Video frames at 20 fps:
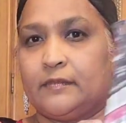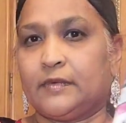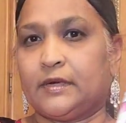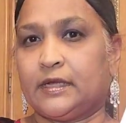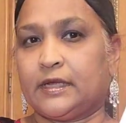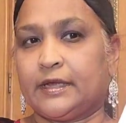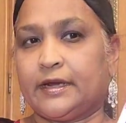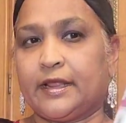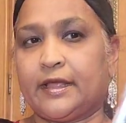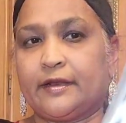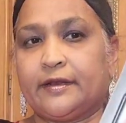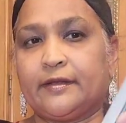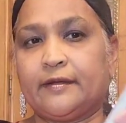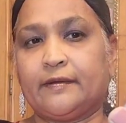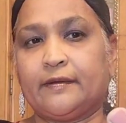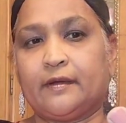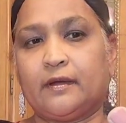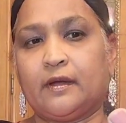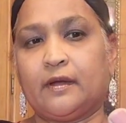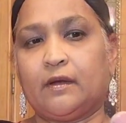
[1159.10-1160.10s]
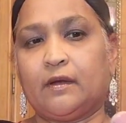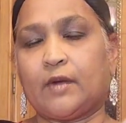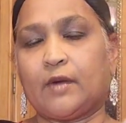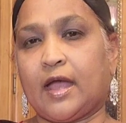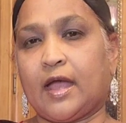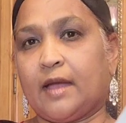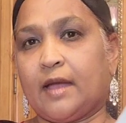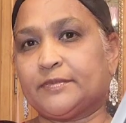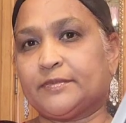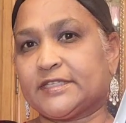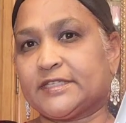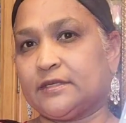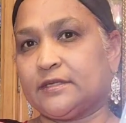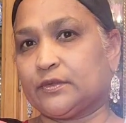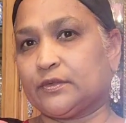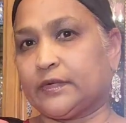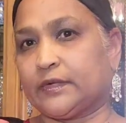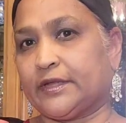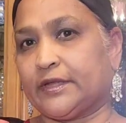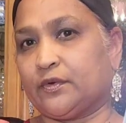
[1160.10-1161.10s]
Look at that. How
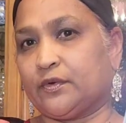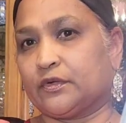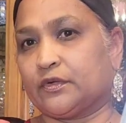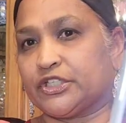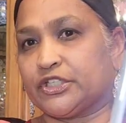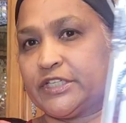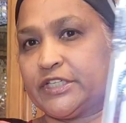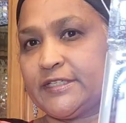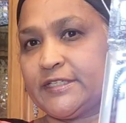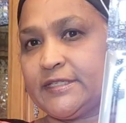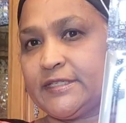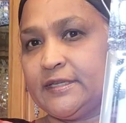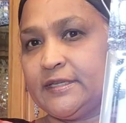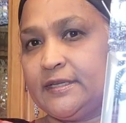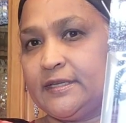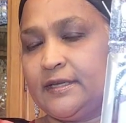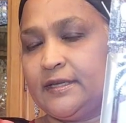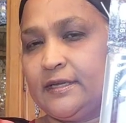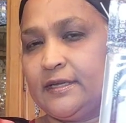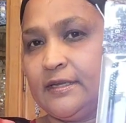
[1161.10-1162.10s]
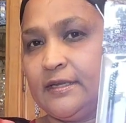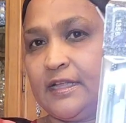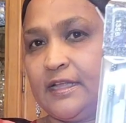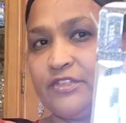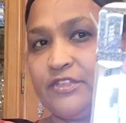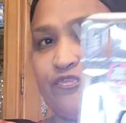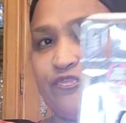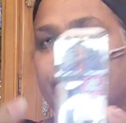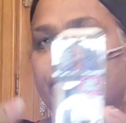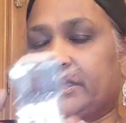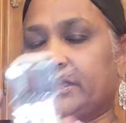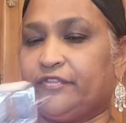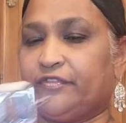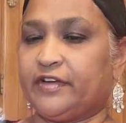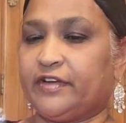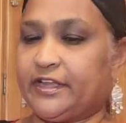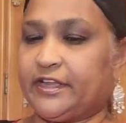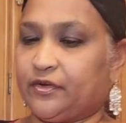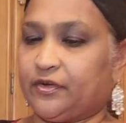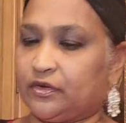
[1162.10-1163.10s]
absolutely gorgeous. That's really,
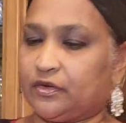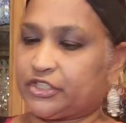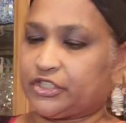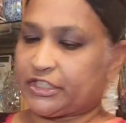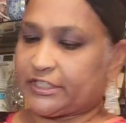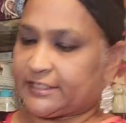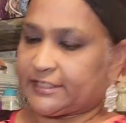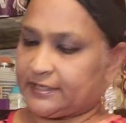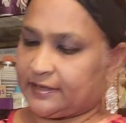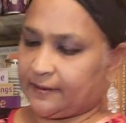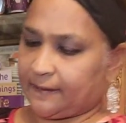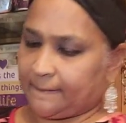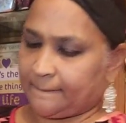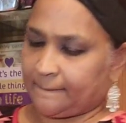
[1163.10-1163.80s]
really gorgeous.